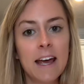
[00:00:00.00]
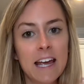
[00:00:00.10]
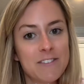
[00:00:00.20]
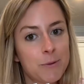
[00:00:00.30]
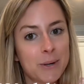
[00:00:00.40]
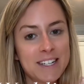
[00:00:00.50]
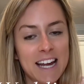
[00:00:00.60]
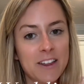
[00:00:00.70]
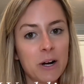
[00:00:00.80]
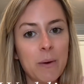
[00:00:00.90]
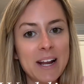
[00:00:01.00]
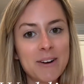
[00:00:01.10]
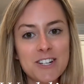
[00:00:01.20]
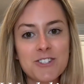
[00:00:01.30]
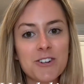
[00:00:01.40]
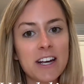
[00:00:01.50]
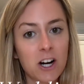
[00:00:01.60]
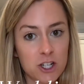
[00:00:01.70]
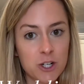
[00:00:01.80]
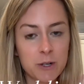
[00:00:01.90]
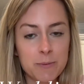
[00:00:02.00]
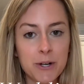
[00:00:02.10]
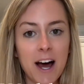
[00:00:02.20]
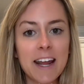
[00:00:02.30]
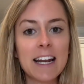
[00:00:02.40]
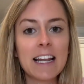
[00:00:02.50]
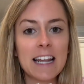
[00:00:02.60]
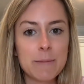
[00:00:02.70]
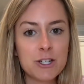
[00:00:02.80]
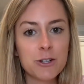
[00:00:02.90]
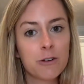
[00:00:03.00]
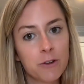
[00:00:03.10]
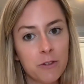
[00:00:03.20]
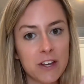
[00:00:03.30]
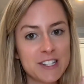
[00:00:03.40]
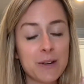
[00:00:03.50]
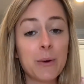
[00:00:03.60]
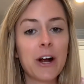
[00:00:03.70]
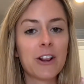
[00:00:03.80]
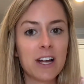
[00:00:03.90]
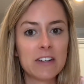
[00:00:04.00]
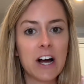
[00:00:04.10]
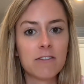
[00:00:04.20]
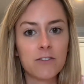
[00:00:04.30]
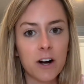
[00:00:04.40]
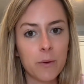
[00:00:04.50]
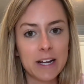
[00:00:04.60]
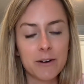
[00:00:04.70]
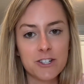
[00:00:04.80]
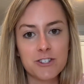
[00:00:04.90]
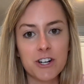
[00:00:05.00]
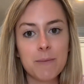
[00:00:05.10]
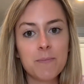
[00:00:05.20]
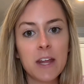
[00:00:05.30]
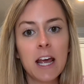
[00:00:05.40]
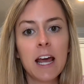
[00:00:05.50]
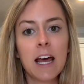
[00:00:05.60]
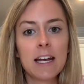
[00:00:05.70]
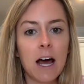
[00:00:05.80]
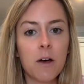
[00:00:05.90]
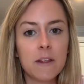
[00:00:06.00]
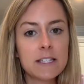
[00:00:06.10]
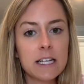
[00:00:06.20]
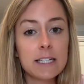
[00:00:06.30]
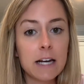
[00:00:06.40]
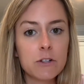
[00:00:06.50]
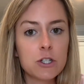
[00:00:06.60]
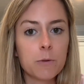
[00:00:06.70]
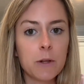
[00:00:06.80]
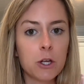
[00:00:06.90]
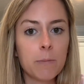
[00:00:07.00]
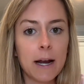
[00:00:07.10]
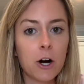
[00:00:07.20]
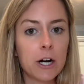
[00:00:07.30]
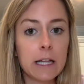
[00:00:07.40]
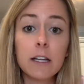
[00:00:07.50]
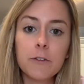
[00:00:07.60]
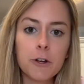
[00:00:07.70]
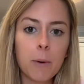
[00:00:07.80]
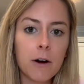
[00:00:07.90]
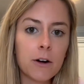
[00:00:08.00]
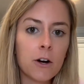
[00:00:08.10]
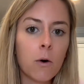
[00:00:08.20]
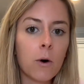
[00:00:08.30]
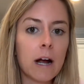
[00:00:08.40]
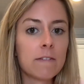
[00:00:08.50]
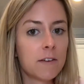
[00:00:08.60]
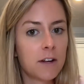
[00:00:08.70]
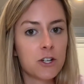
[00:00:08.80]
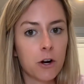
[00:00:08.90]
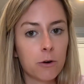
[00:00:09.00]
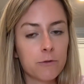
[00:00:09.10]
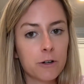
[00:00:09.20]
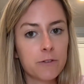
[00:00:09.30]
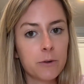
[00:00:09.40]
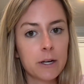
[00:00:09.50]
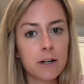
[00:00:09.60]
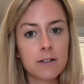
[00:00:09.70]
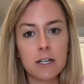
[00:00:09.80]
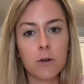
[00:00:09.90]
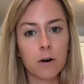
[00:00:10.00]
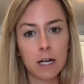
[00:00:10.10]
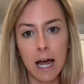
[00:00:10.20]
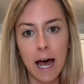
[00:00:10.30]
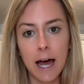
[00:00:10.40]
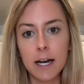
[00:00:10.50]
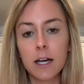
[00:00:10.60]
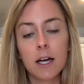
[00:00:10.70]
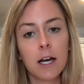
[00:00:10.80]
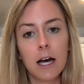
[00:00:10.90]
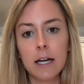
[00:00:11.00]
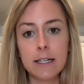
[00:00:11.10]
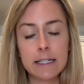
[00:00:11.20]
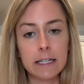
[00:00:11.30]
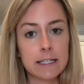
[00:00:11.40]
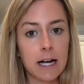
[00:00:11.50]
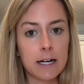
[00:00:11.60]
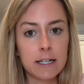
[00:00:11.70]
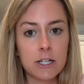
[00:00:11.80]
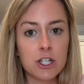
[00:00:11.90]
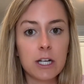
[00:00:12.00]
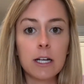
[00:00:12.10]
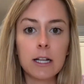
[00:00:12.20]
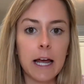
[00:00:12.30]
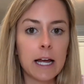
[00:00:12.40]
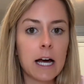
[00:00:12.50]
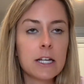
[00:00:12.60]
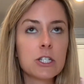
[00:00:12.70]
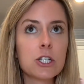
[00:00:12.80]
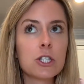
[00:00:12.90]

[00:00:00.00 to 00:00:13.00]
If you're putting together a wedding registry and aren't sure what to put on it, let me show you a few things that we are loving off of our wedding registry. Now, these things kind of assume that you might already live with your partner or have lived on your own for a few years and you already had a decently stocked kitchen like us.